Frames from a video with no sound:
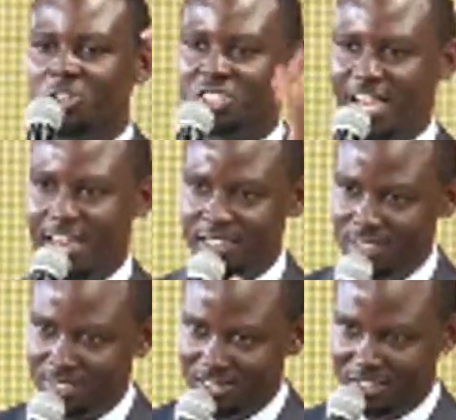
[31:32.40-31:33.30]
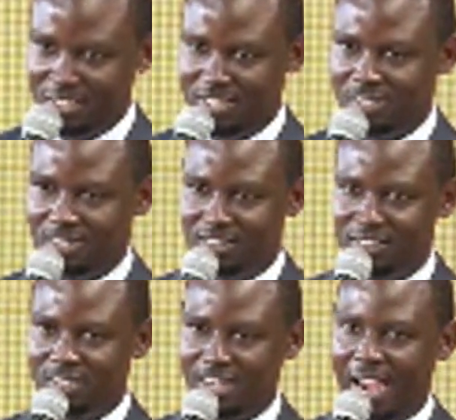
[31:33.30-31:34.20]
Sign
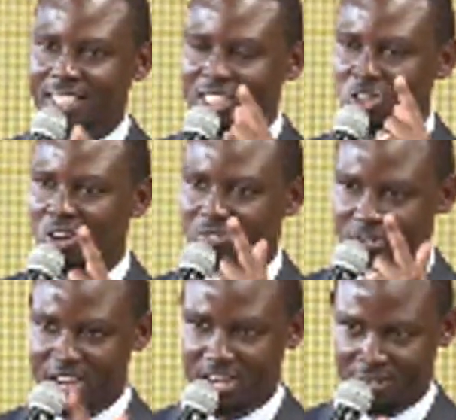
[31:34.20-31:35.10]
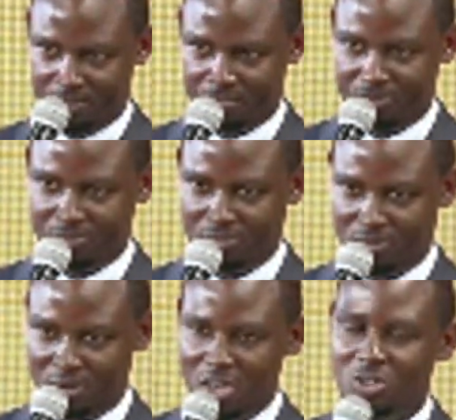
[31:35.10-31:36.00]
until you have read.
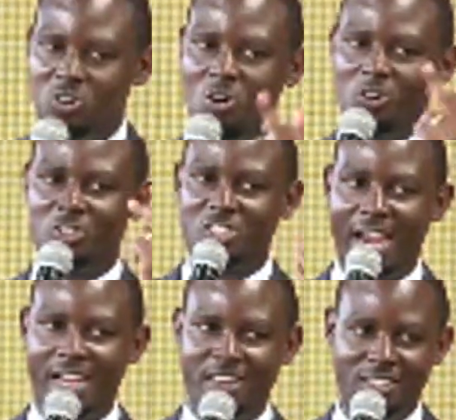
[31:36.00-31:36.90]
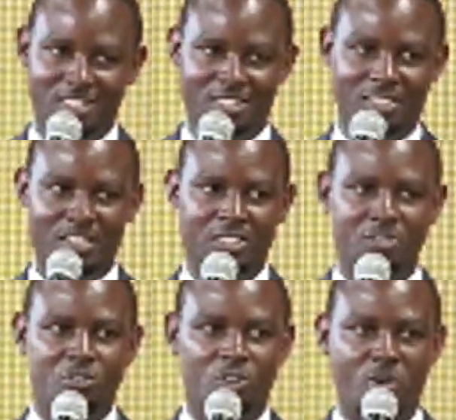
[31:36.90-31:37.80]
Do not sign
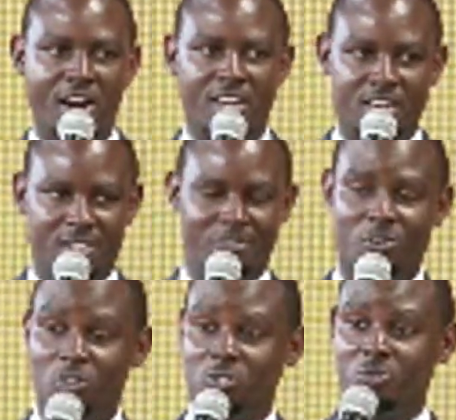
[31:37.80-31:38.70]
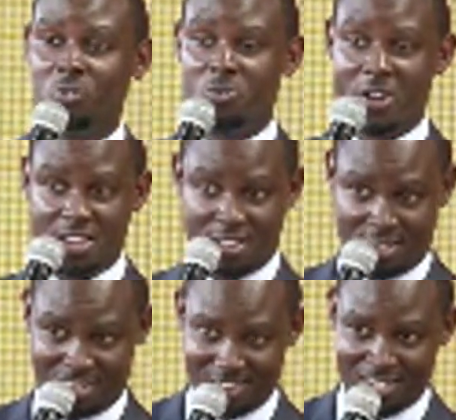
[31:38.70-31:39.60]
if you're drunk, for those of you
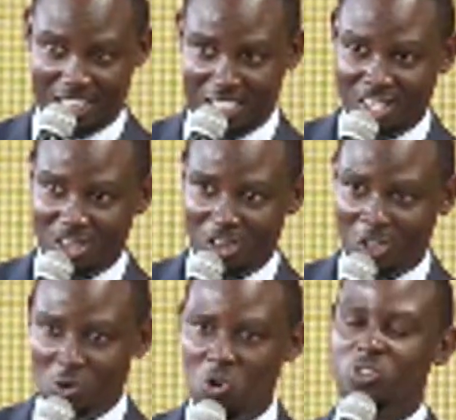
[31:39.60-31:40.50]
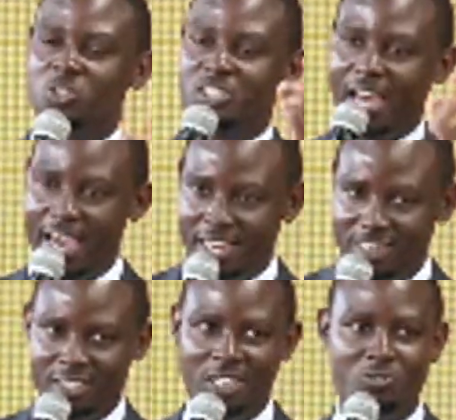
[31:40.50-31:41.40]
who do not
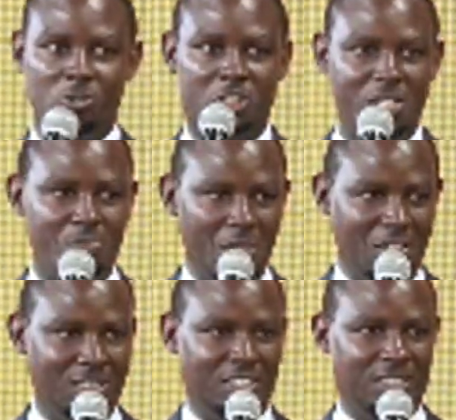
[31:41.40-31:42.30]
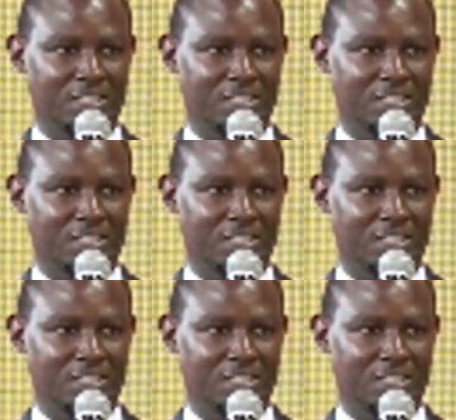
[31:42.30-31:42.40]
sign if you're sleepy.